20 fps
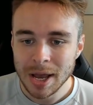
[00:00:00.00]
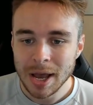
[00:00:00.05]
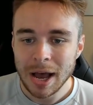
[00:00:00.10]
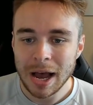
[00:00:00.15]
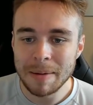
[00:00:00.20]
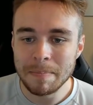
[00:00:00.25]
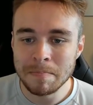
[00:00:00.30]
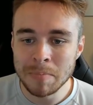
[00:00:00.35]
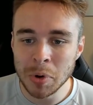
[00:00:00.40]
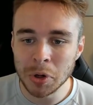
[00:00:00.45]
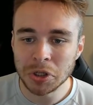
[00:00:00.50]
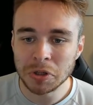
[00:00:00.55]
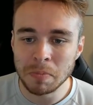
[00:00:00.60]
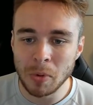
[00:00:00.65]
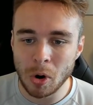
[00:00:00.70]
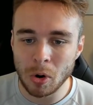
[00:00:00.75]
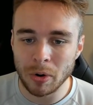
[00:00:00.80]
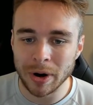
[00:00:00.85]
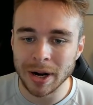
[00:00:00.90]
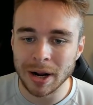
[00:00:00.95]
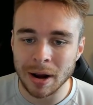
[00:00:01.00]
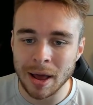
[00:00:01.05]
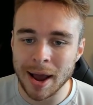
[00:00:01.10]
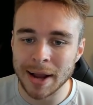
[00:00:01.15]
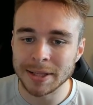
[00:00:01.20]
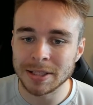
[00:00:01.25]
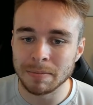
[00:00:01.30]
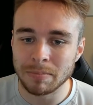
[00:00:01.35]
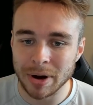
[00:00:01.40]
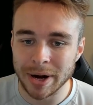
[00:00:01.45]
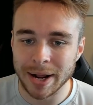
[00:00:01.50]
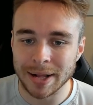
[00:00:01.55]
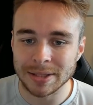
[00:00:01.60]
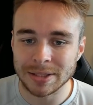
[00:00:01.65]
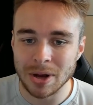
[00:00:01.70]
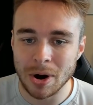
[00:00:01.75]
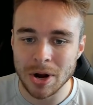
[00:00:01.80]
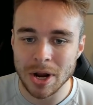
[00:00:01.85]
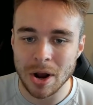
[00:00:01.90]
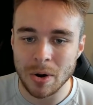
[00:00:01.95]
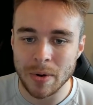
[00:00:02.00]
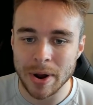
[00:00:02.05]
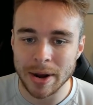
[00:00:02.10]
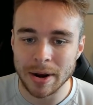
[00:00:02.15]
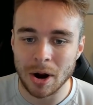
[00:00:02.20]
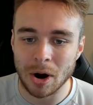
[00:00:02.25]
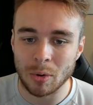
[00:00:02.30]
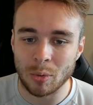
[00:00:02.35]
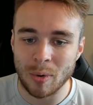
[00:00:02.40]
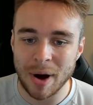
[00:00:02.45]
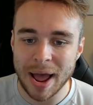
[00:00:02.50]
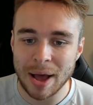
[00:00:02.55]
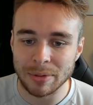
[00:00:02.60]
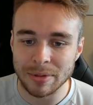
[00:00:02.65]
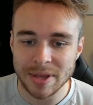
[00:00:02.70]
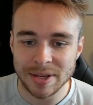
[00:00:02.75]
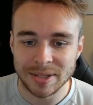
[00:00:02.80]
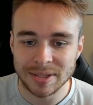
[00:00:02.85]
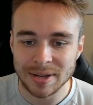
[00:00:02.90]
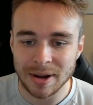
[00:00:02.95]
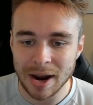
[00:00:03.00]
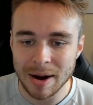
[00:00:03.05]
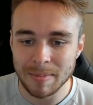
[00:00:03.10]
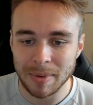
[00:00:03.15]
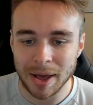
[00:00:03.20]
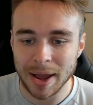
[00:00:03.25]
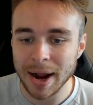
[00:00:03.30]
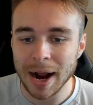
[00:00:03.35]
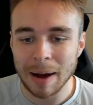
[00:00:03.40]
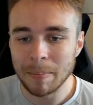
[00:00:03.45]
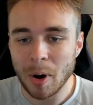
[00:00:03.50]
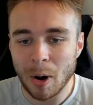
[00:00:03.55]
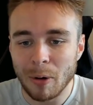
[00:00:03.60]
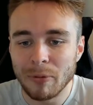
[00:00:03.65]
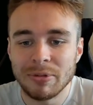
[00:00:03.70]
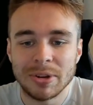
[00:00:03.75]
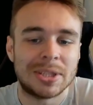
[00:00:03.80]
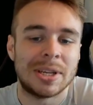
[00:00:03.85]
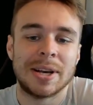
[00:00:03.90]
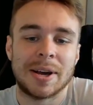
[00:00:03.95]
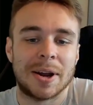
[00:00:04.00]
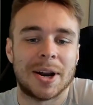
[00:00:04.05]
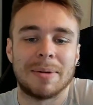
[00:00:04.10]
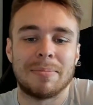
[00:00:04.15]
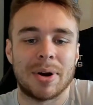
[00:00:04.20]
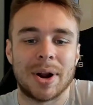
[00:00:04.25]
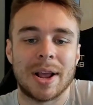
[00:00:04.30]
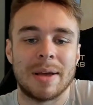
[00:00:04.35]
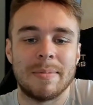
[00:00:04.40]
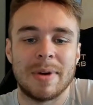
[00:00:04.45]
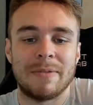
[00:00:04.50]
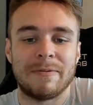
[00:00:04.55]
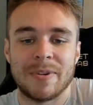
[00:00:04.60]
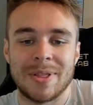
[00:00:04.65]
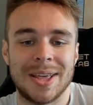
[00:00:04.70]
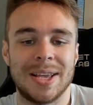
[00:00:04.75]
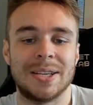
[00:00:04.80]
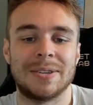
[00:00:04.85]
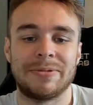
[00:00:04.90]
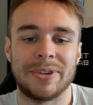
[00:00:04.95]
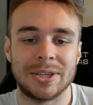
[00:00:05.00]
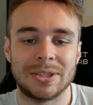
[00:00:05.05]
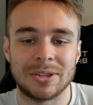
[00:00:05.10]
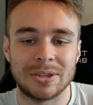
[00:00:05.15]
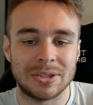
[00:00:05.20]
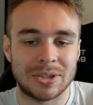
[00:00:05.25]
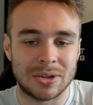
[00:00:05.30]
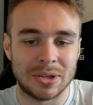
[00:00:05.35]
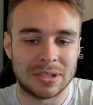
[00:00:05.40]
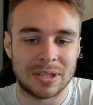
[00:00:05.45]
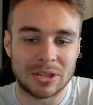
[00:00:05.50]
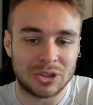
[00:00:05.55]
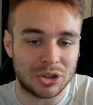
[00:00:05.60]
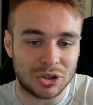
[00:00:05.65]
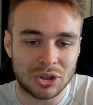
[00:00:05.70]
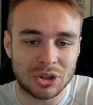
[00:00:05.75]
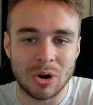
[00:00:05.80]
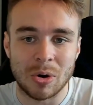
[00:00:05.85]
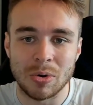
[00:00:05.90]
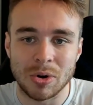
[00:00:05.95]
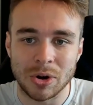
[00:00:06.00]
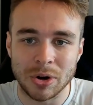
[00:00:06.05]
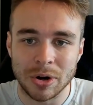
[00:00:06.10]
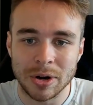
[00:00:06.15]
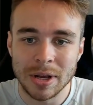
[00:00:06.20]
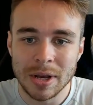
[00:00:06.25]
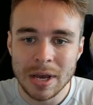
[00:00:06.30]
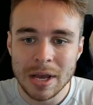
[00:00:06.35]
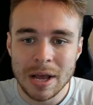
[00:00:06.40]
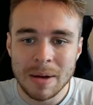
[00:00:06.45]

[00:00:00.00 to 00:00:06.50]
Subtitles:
I'm much more inclined to bring Antonio in around this time. Like, I'm obviously going to bring him in for these fixtures because they're just so good.